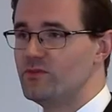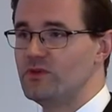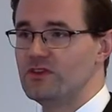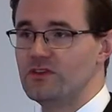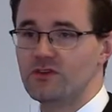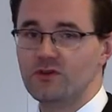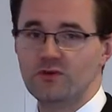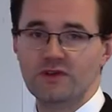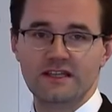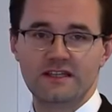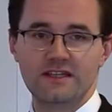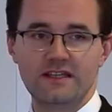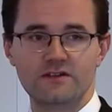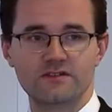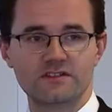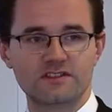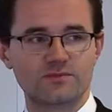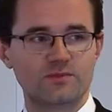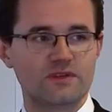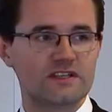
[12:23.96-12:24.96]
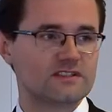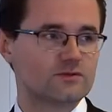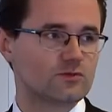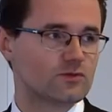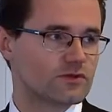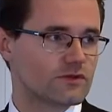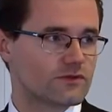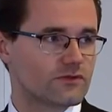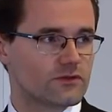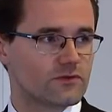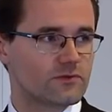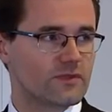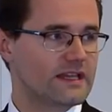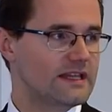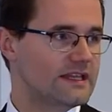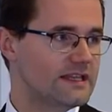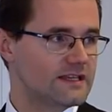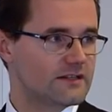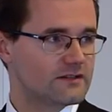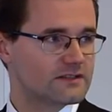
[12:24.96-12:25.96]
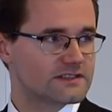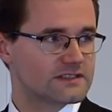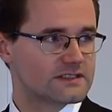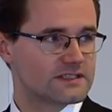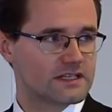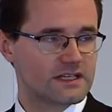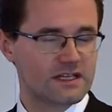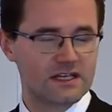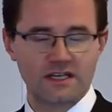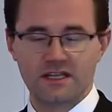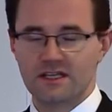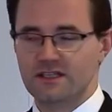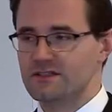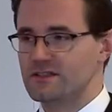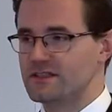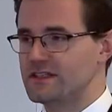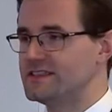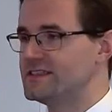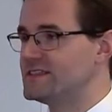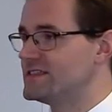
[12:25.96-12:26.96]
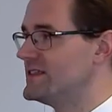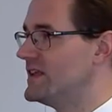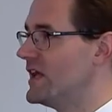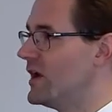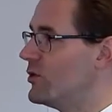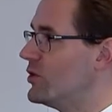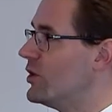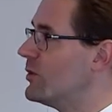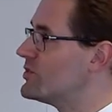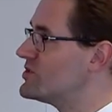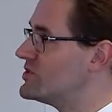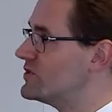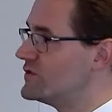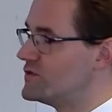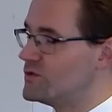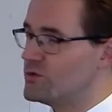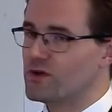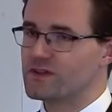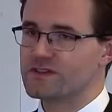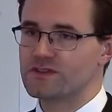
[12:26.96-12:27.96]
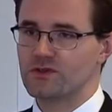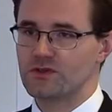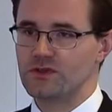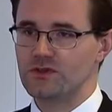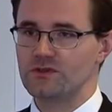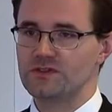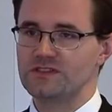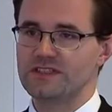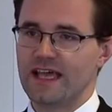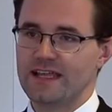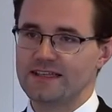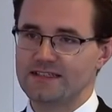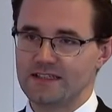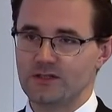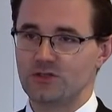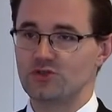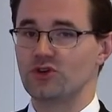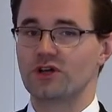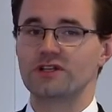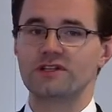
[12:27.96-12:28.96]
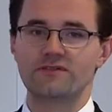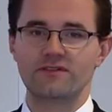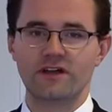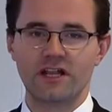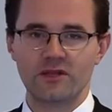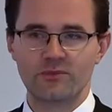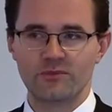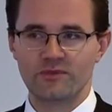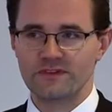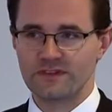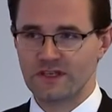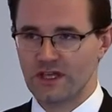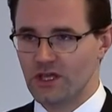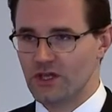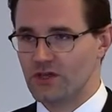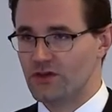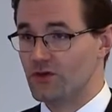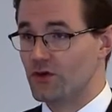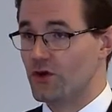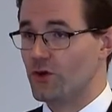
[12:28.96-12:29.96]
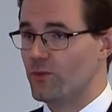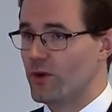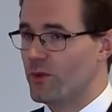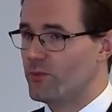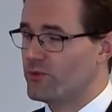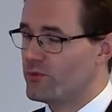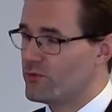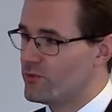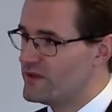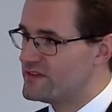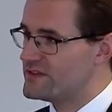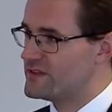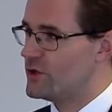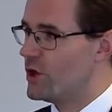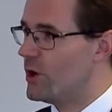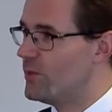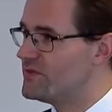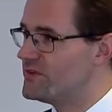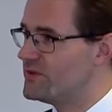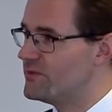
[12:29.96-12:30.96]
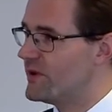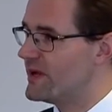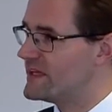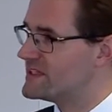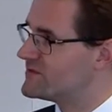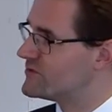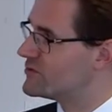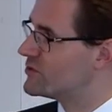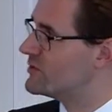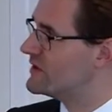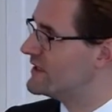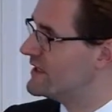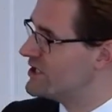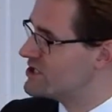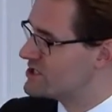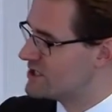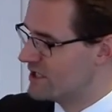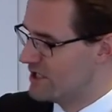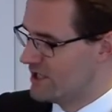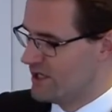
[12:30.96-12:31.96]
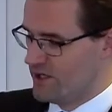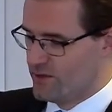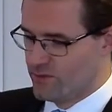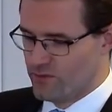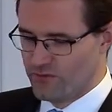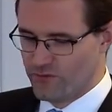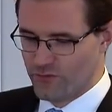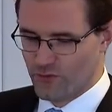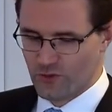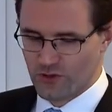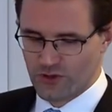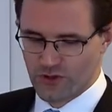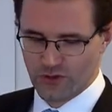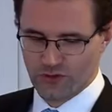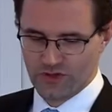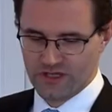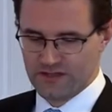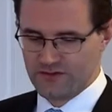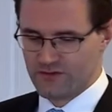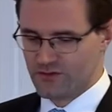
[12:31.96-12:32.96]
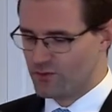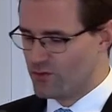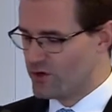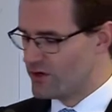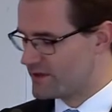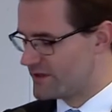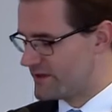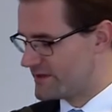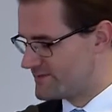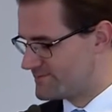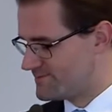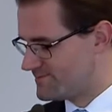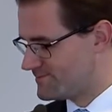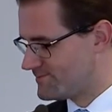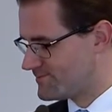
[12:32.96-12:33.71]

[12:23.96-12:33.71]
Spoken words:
we've been doing in the aerospace world for many years. So this is now an option to also use that in drug development to come up with an optimized formulation before going into market.